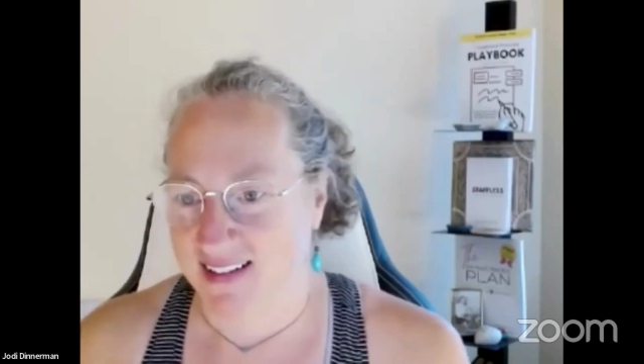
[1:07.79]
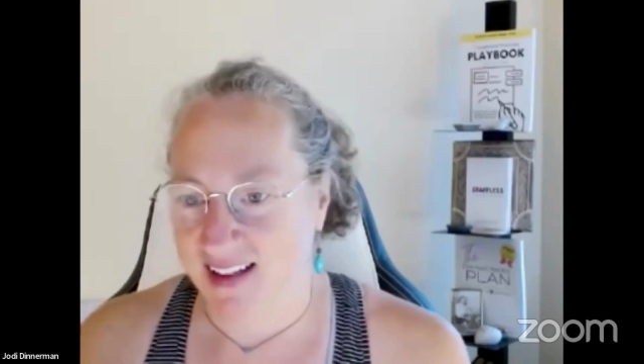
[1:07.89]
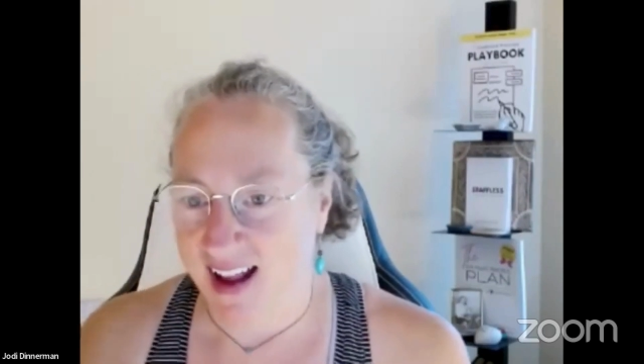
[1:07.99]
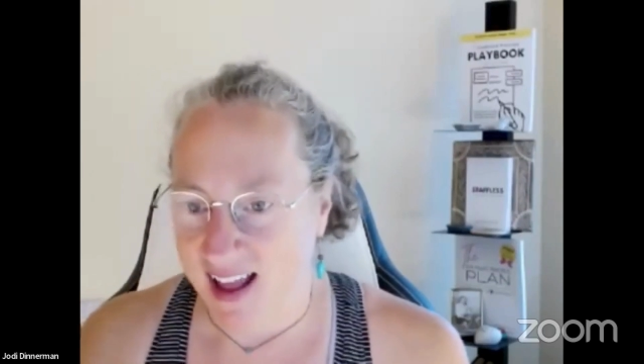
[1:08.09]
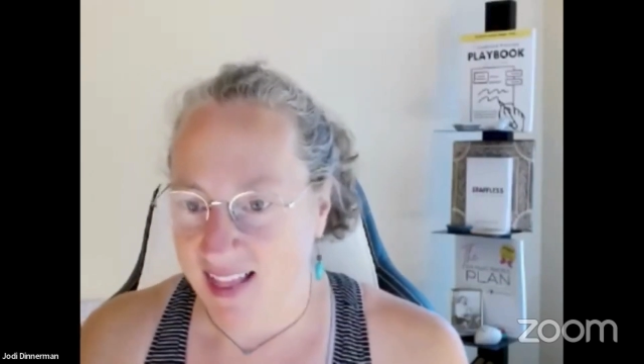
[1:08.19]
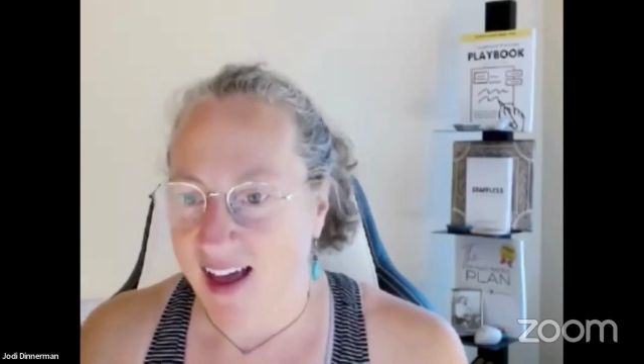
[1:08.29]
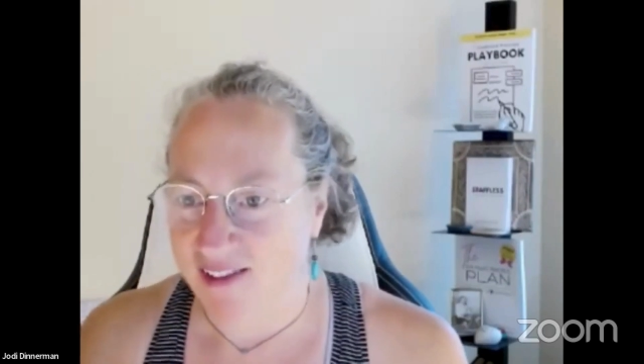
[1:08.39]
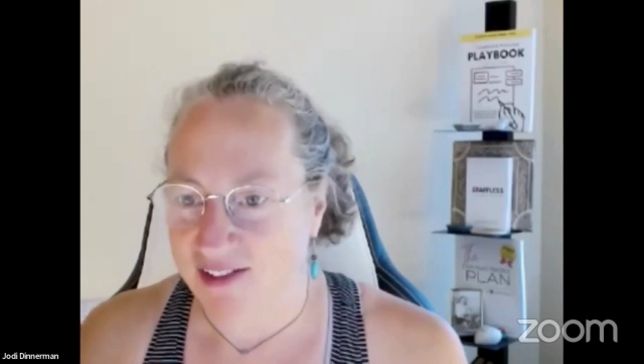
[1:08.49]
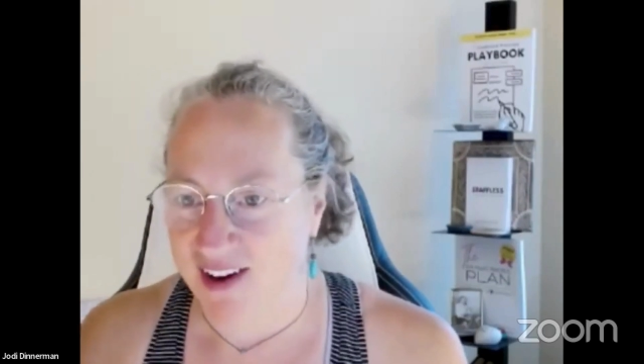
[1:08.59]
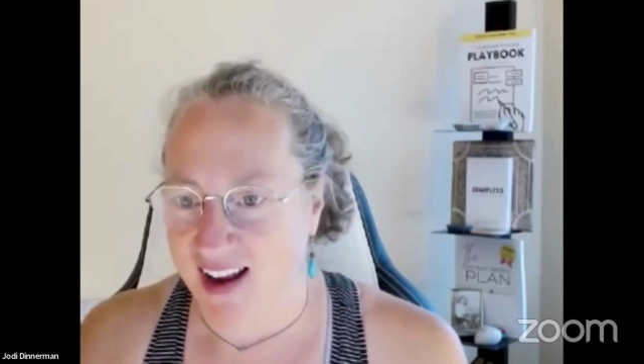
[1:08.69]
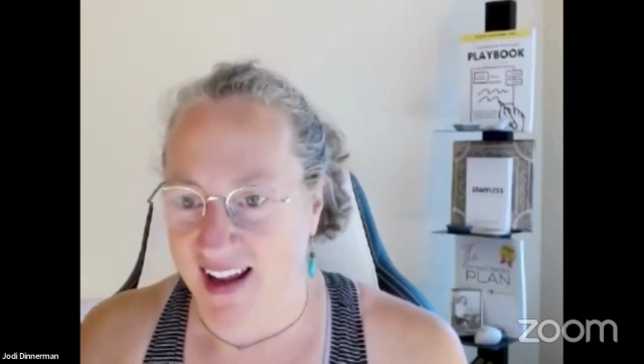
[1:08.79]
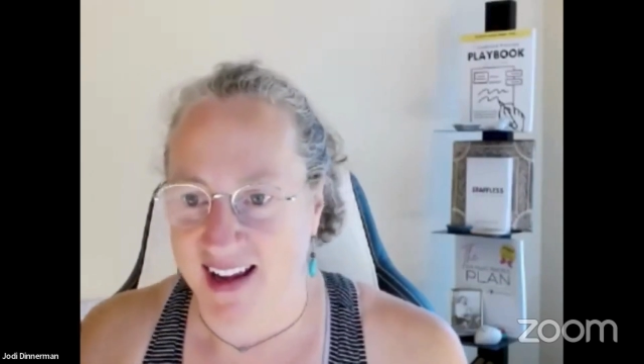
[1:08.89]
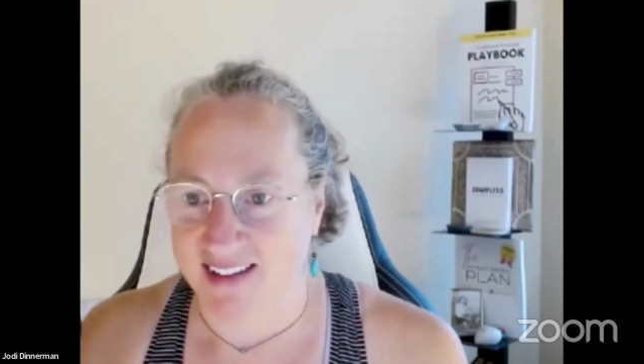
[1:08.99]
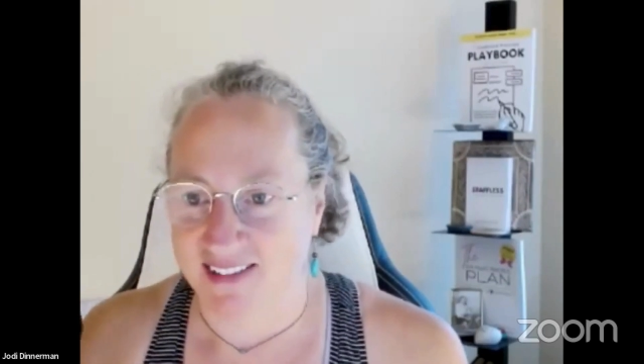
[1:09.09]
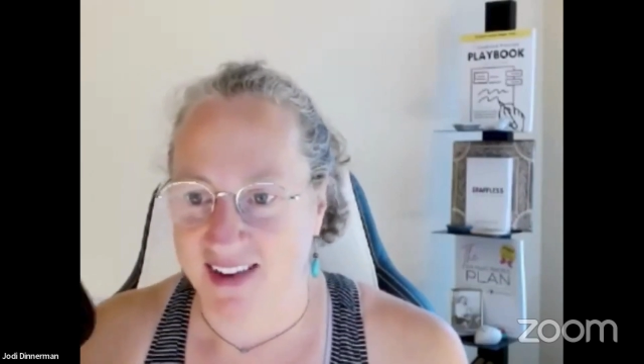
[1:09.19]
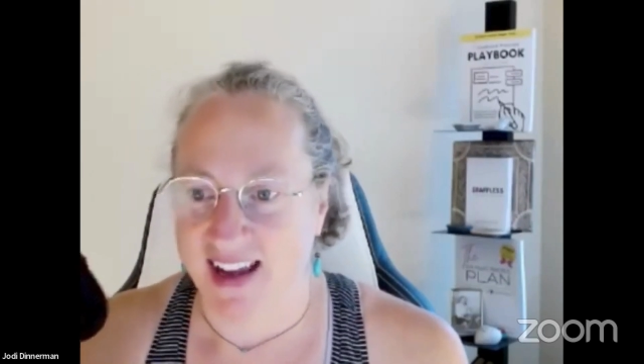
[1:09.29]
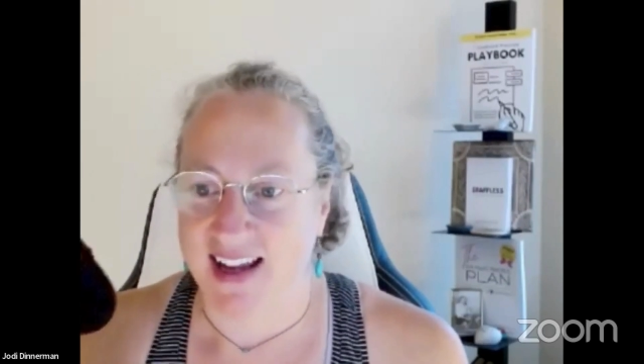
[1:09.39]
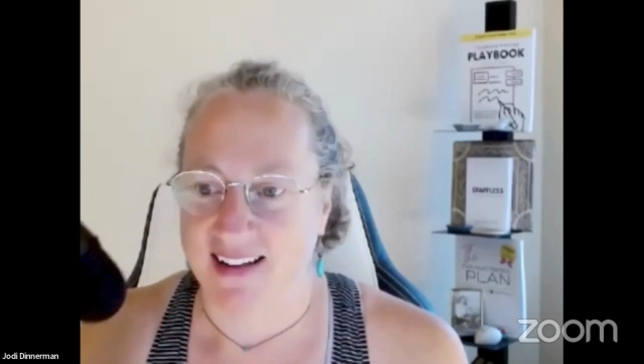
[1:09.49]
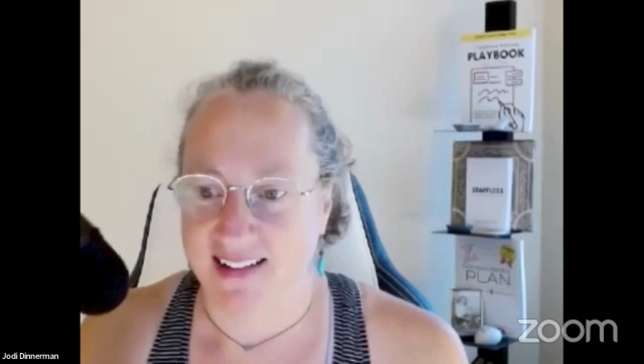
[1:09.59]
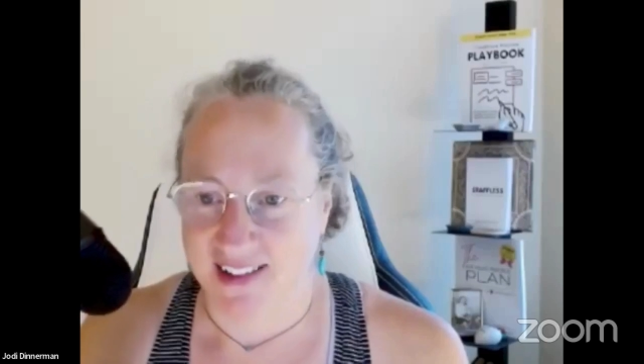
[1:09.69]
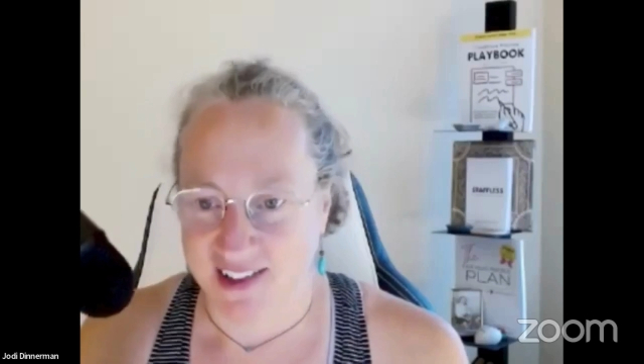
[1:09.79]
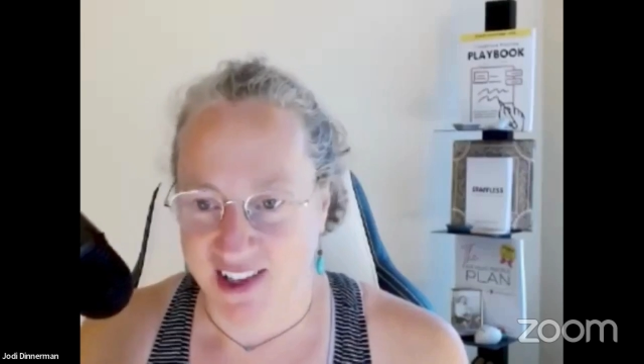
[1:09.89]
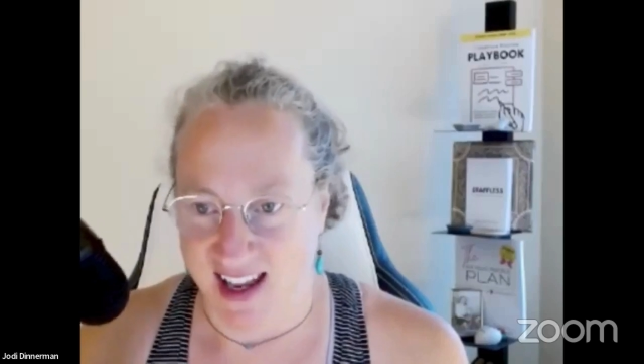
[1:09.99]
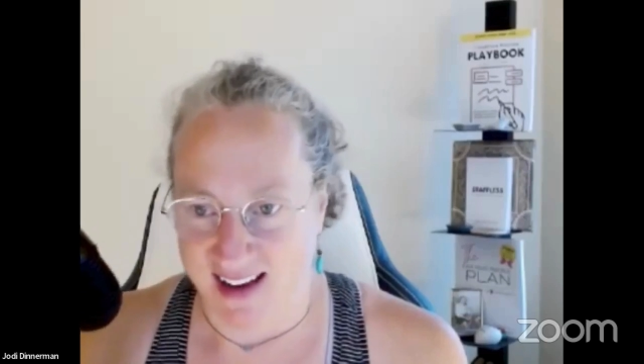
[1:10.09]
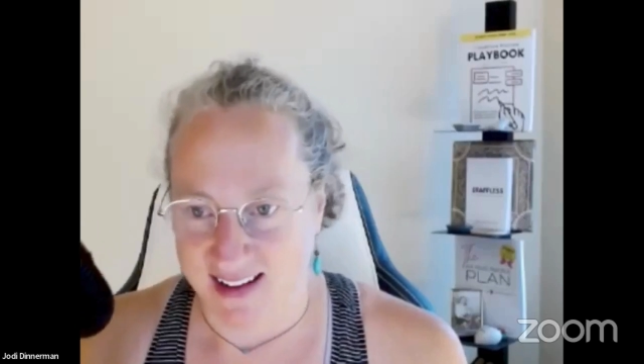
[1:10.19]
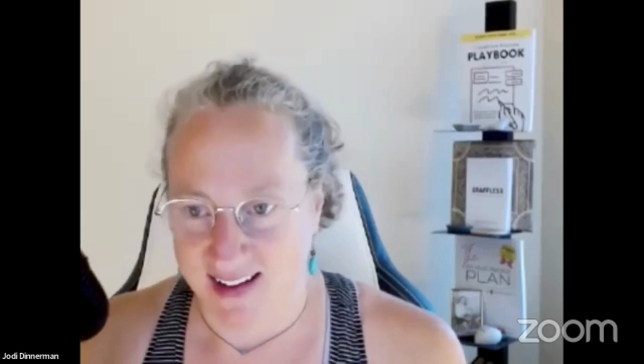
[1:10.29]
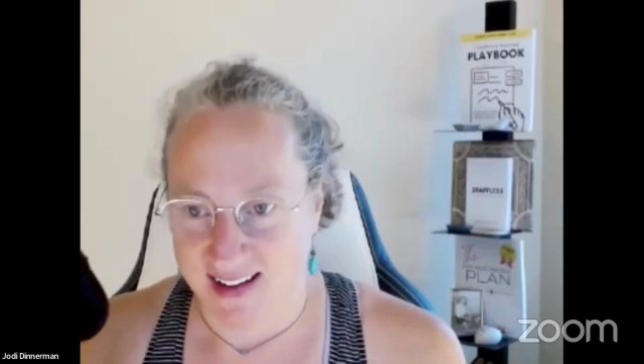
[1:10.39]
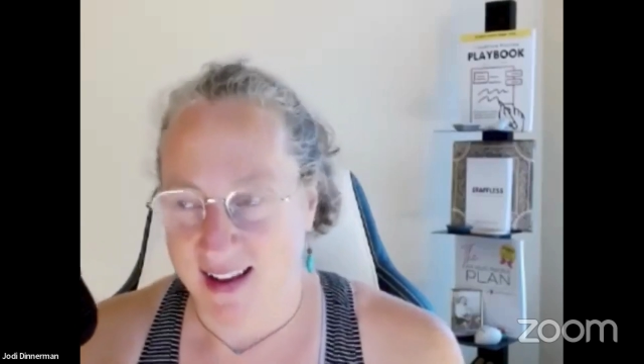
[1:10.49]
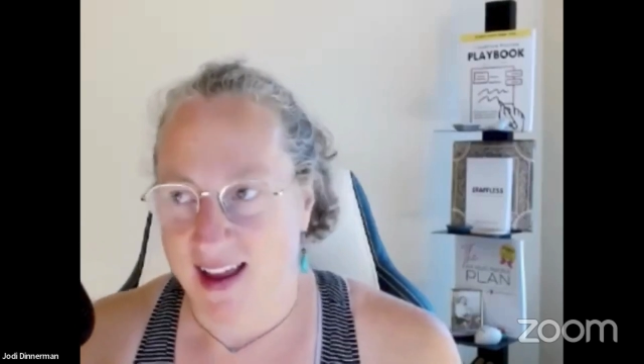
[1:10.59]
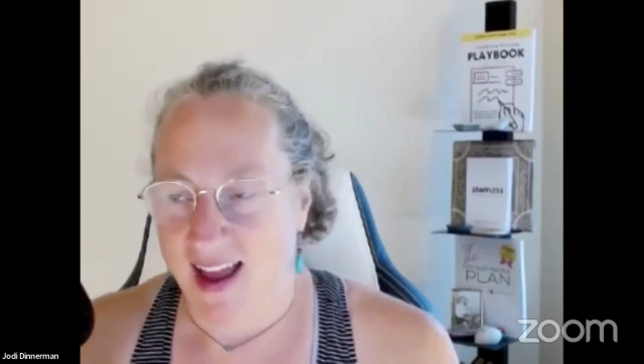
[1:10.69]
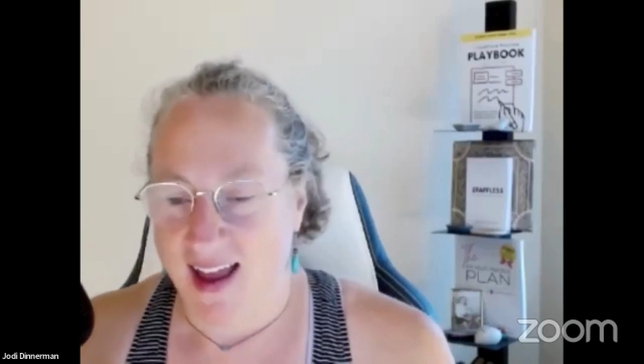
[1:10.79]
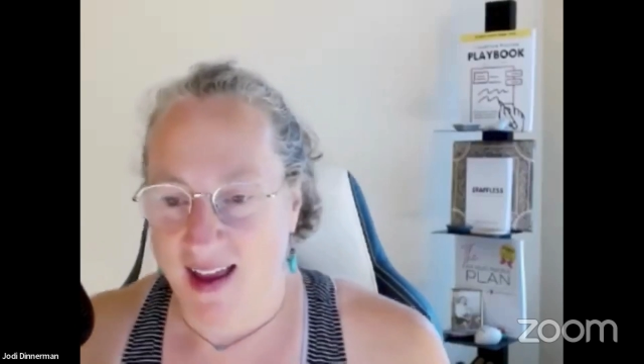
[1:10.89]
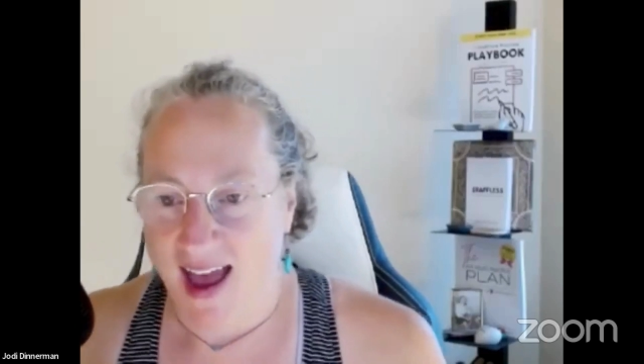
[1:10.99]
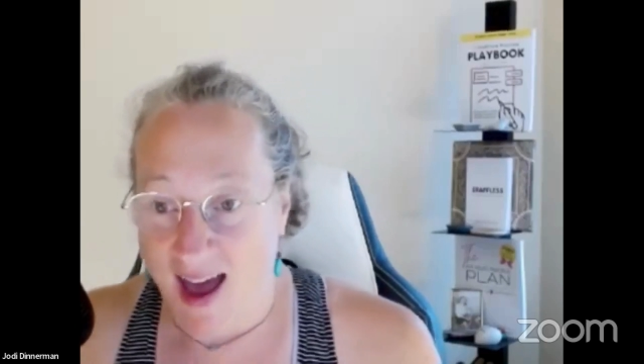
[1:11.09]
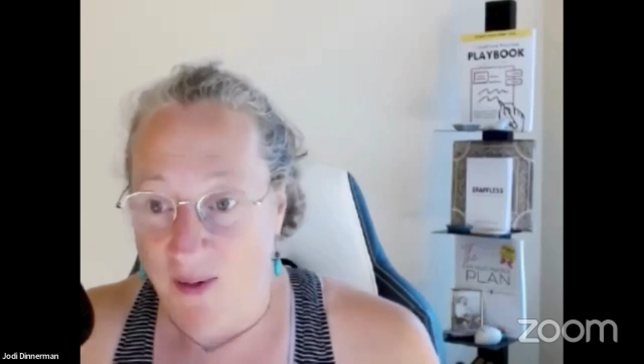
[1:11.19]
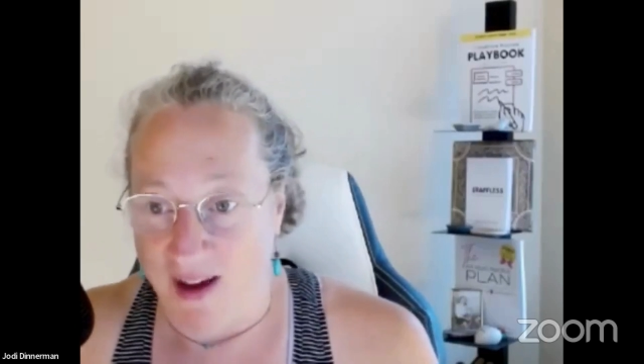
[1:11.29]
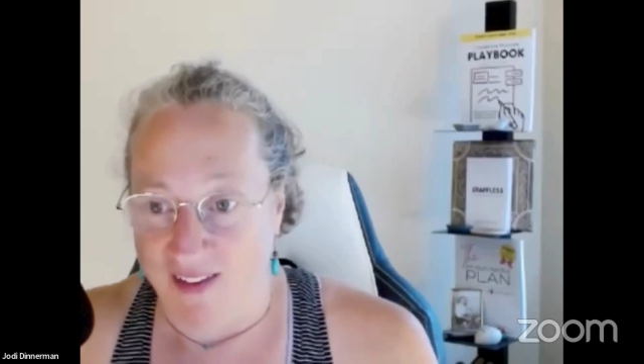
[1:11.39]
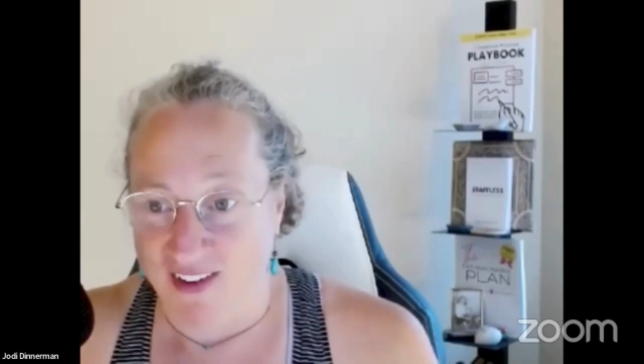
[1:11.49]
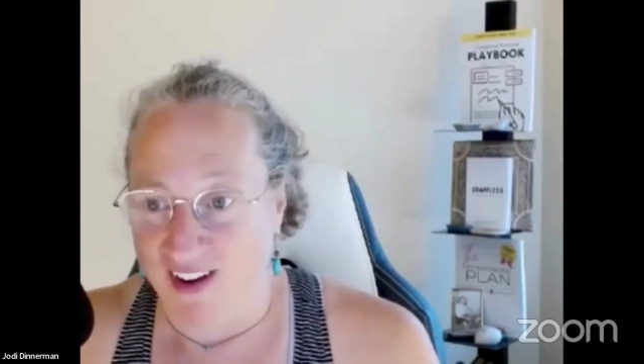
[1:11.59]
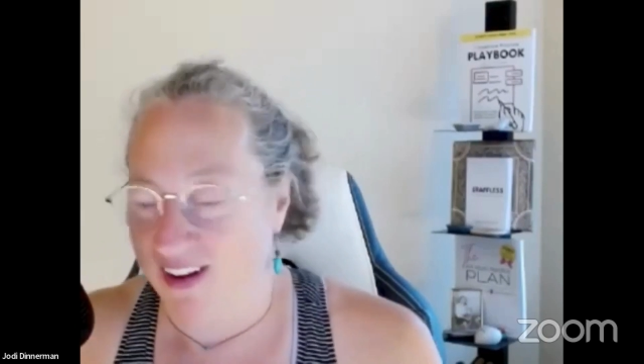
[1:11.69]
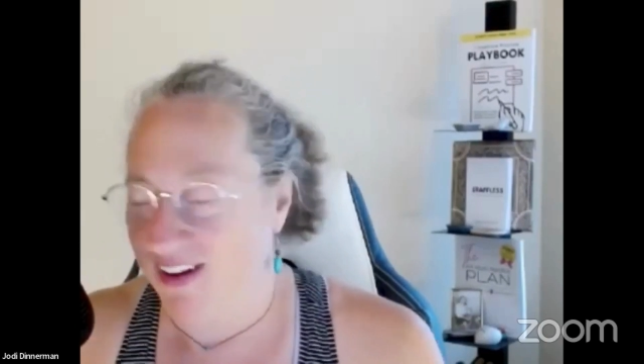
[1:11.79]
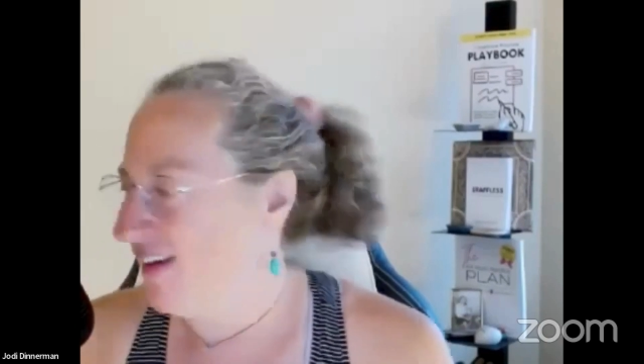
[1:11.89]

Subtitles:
Like, I love writing, right? Legit. However,